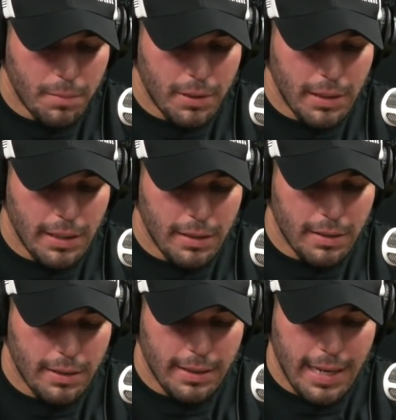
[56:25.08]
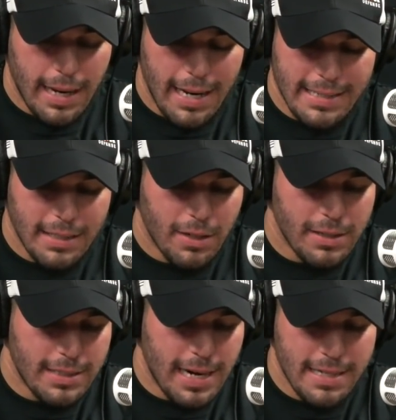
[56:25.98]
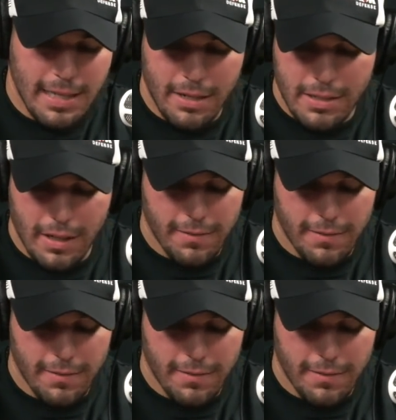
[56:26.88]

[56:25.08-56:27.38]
But yeah, I see all these guys that are